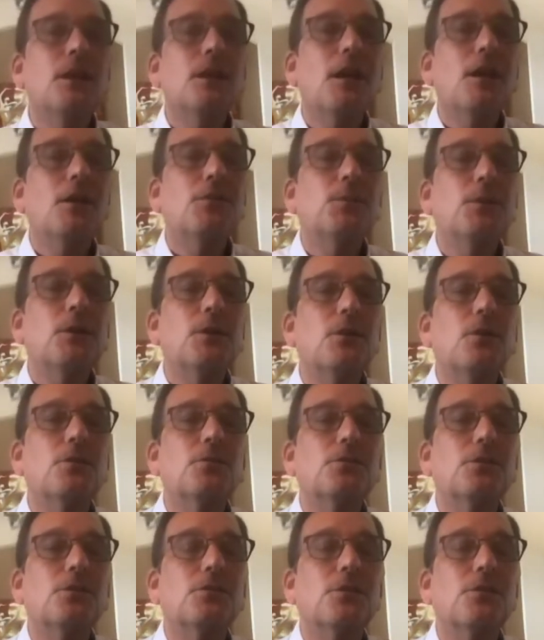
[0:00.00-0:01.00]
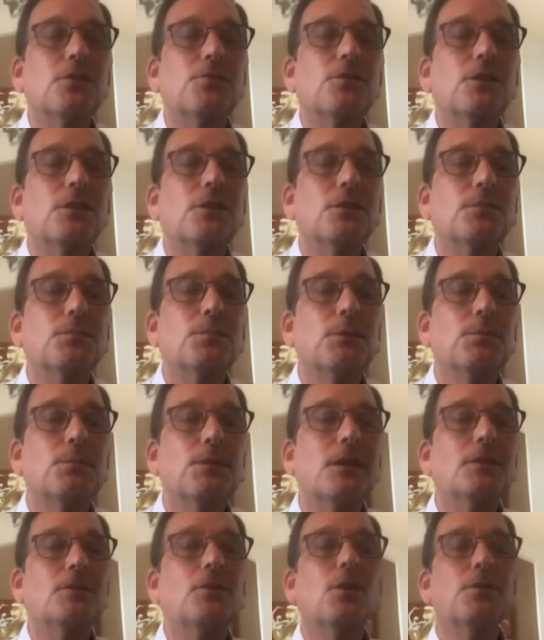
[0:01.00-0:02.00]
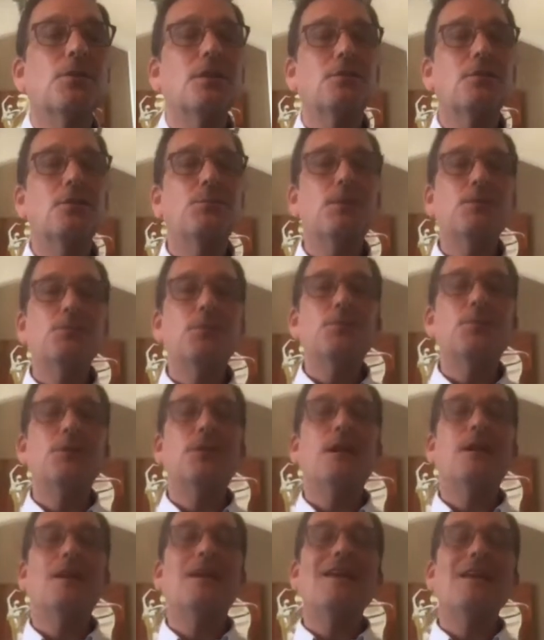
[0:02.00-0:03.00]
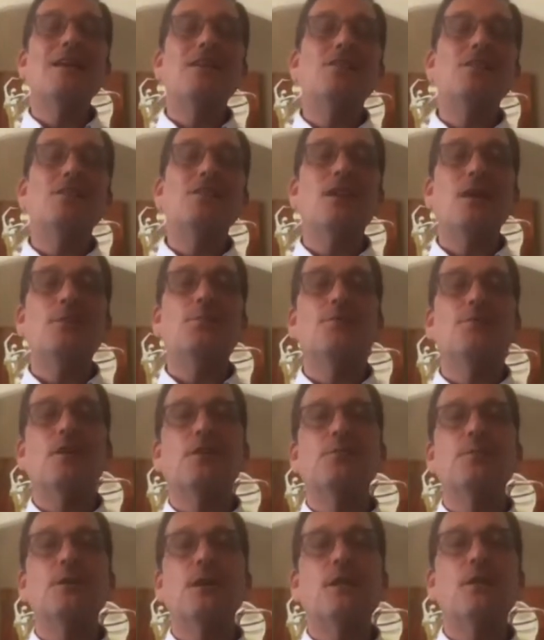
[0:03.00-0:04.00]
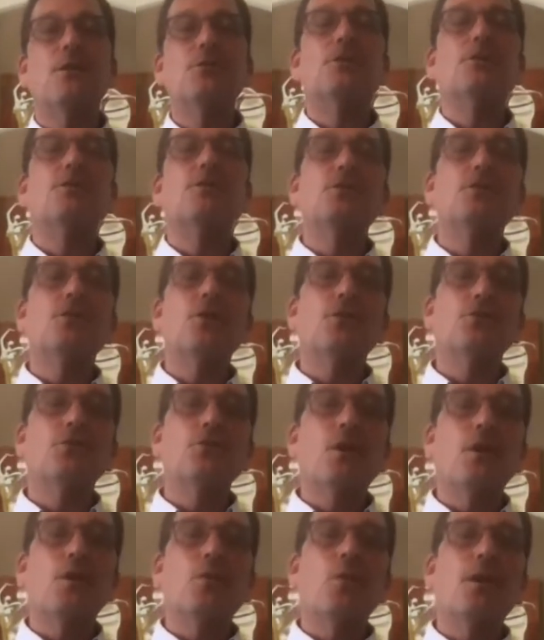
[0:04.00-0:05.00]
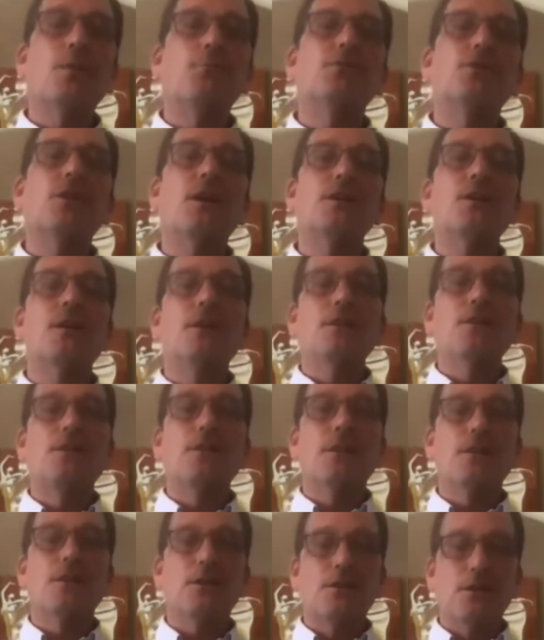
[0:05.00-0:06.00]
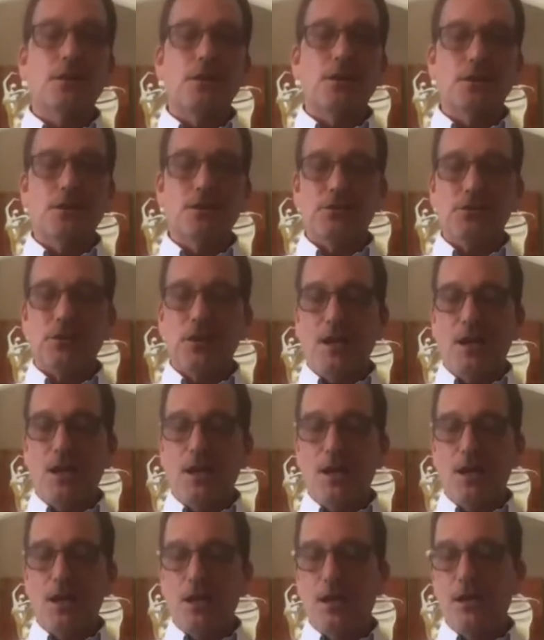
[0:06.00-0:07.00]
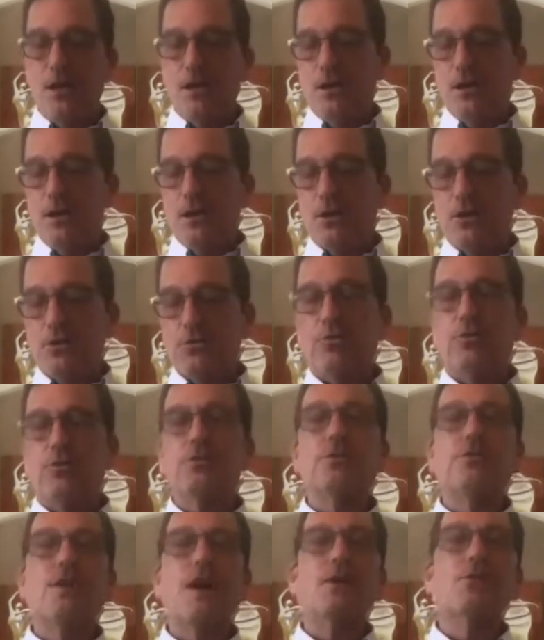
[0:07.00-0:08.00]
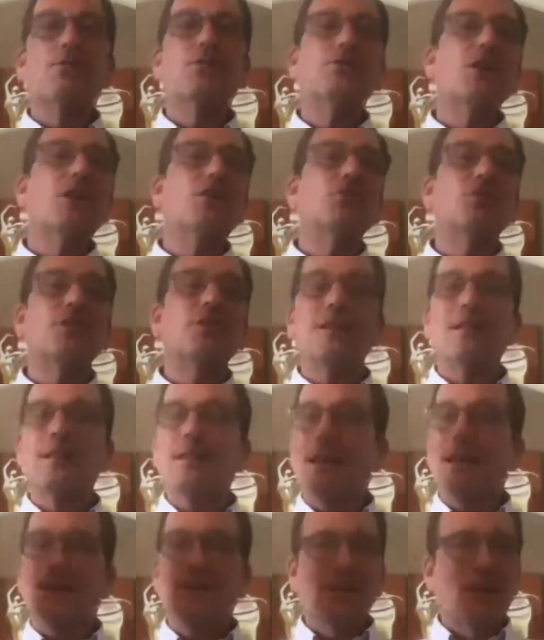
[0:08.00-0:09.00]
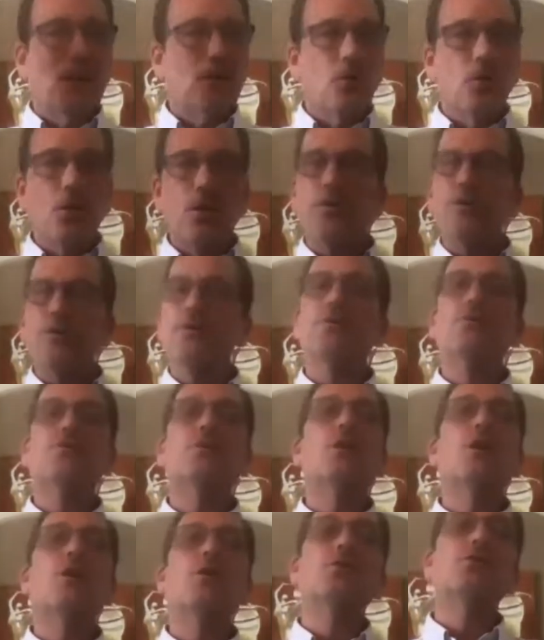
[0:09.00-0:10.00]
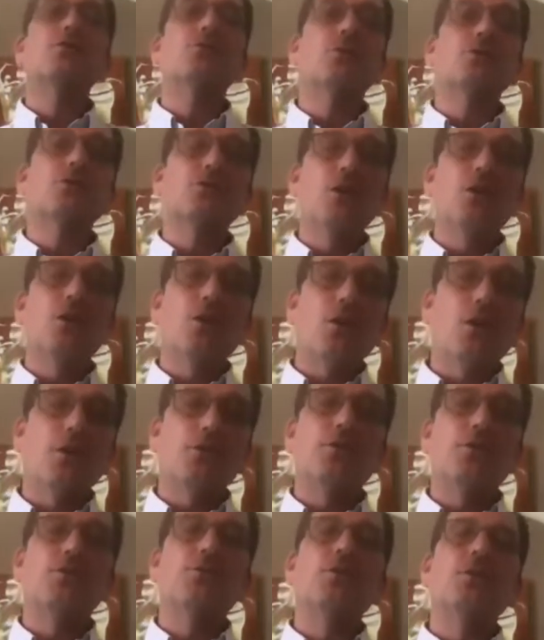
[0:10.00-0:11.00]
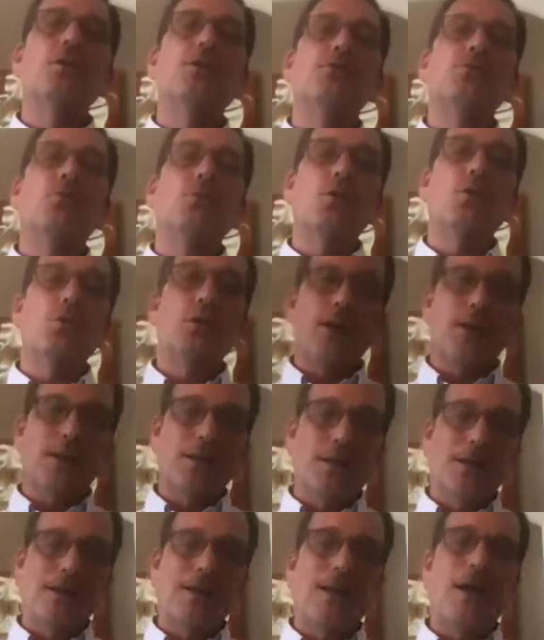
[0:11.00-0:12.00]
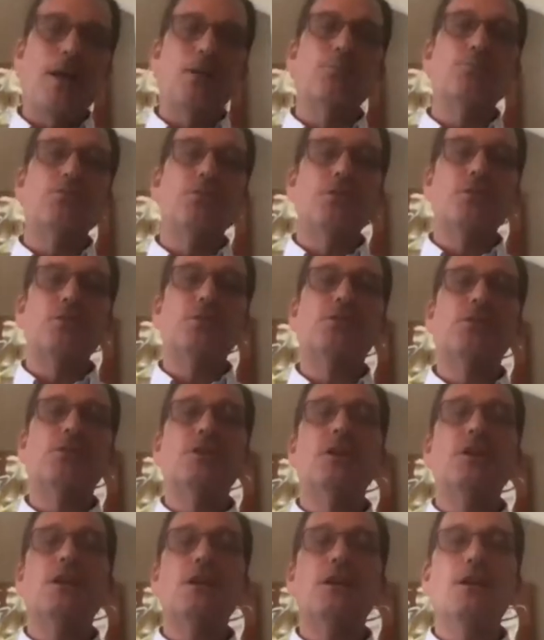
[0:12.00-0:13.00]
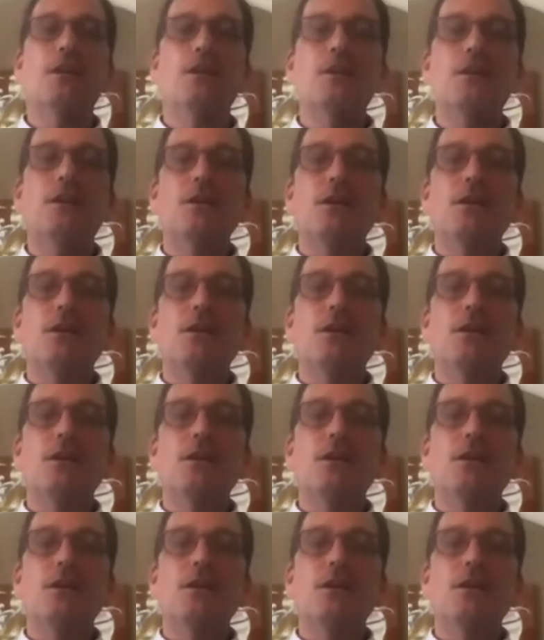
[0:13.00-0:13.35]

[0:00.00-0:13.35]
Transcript: SBA loans is different than the PPA. No, the, the PPPA is a type of SBA loan. If you go to our website, there is a, uh, a coronavirus section that lays out all the different loans, which also is what we had laid out previously in,